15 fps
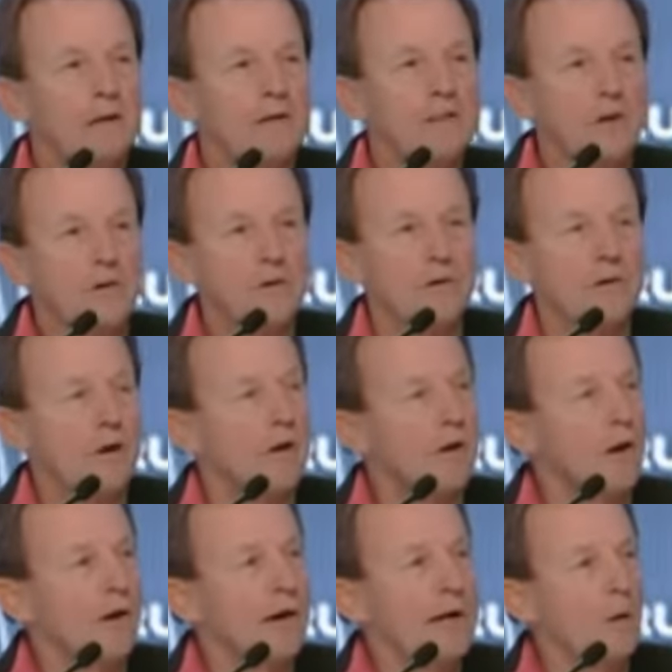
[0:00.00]
Children are
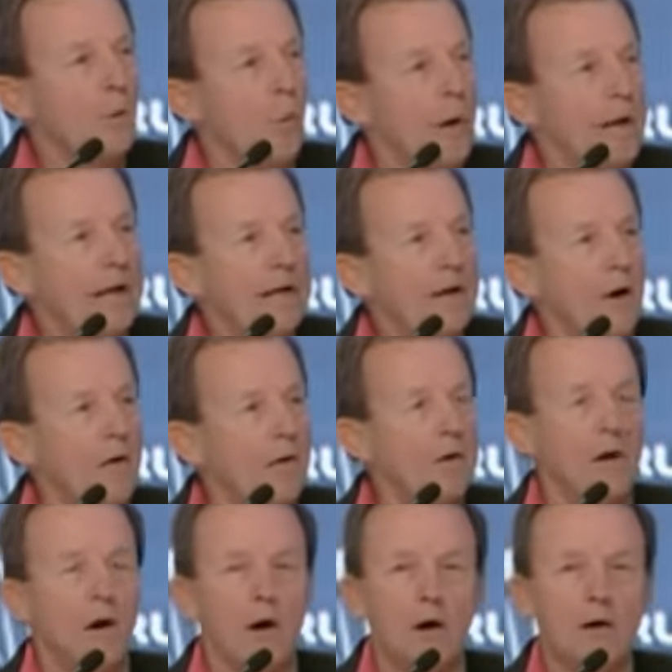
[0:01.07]
learning win at all
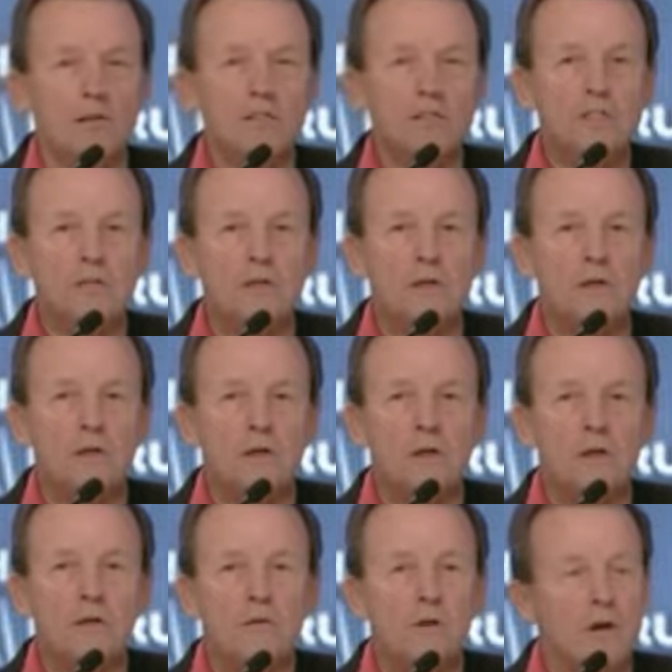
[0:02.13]
costs.
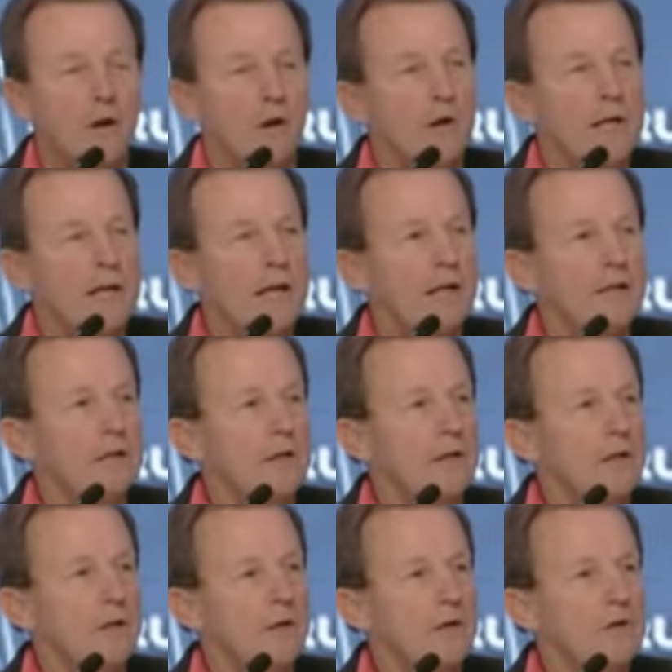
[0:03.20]
They're learning
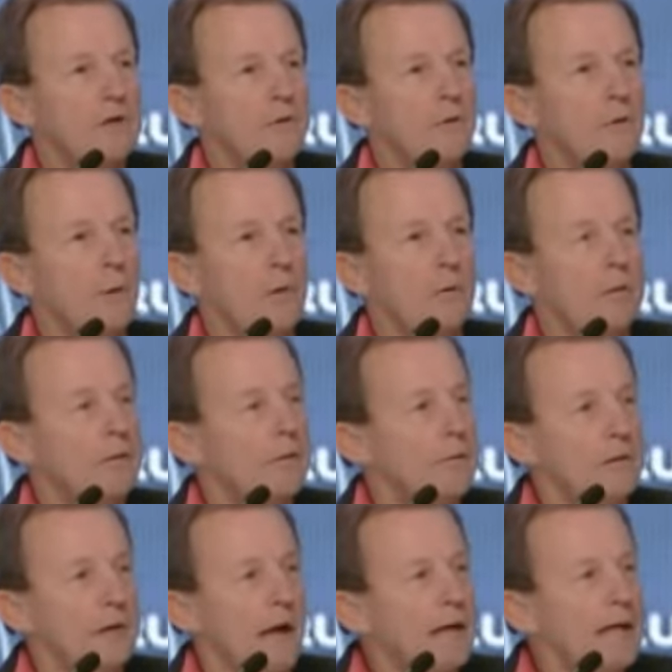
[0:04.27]
to
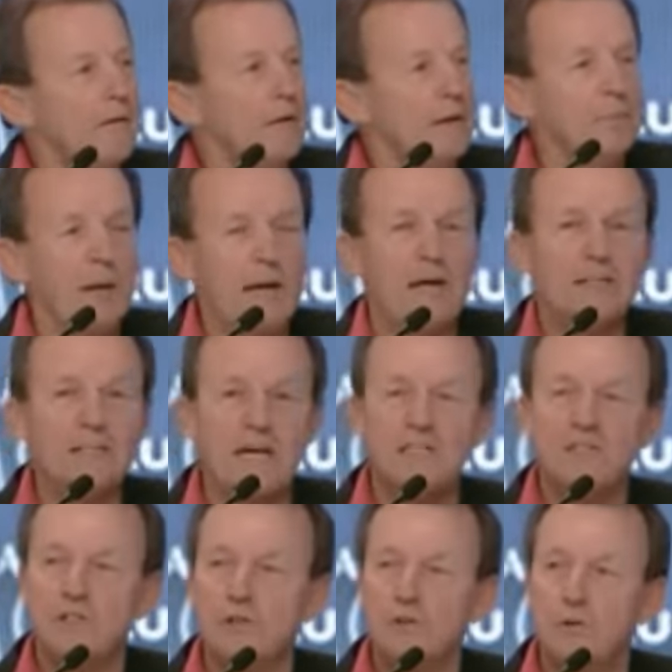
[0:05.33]
not even pay
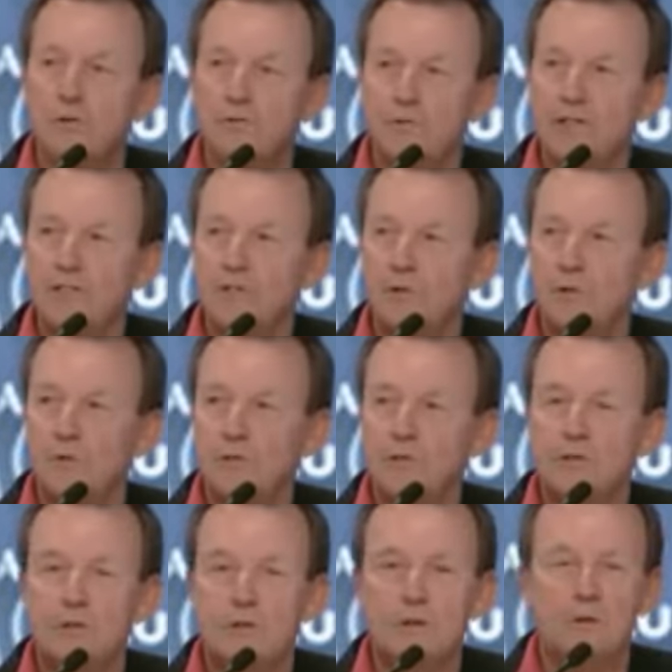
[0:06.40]
attention to
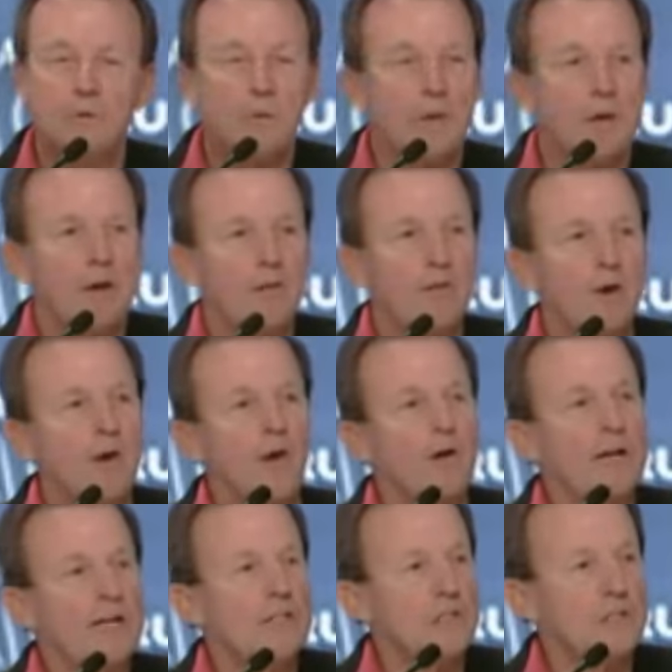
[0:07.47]
officials. They're
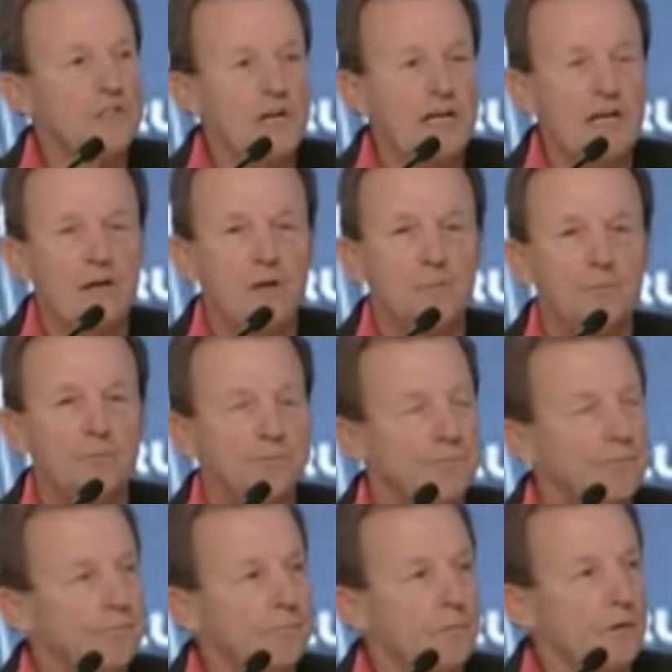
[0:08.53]
learning to cheat.
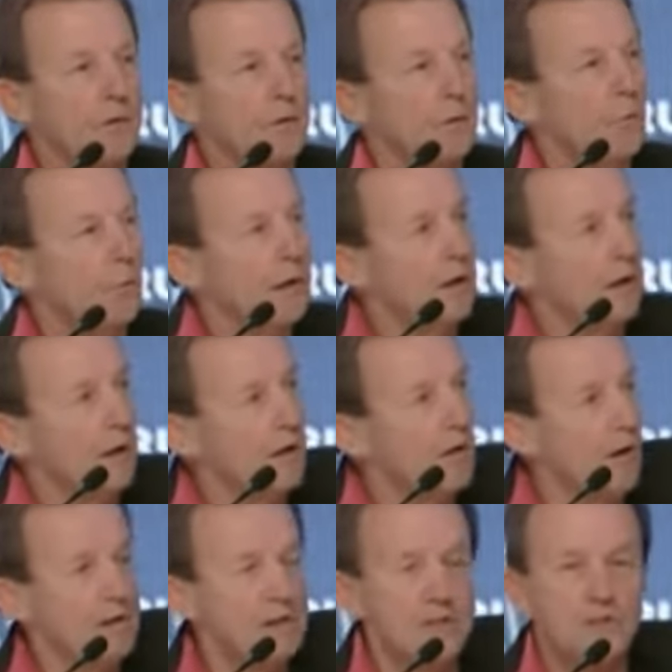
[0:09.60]
We look
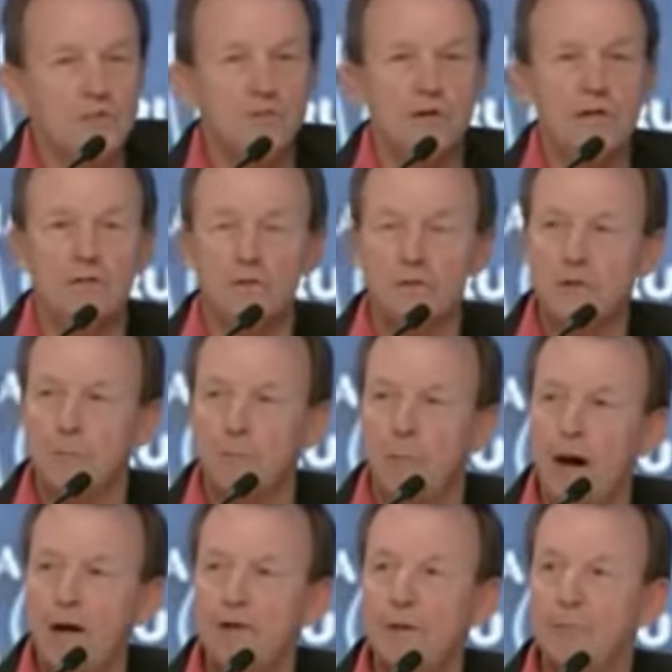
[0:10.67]
across the street, there's a
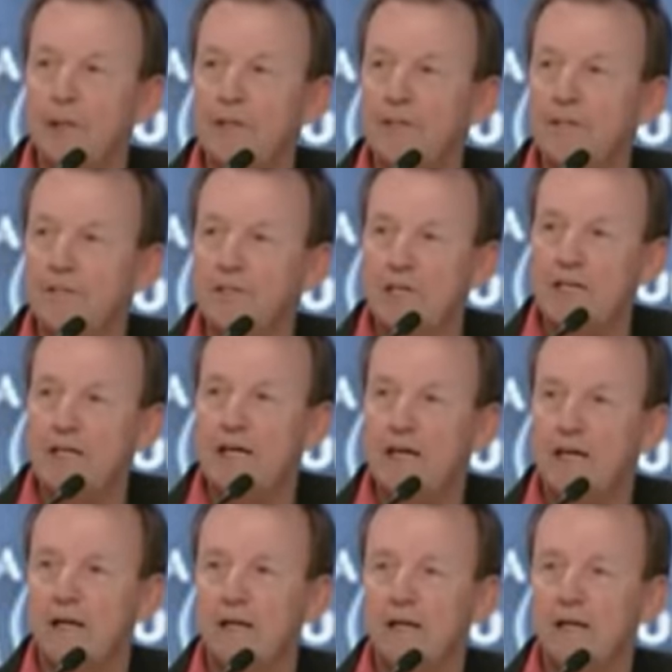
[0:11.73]
monument to cheating.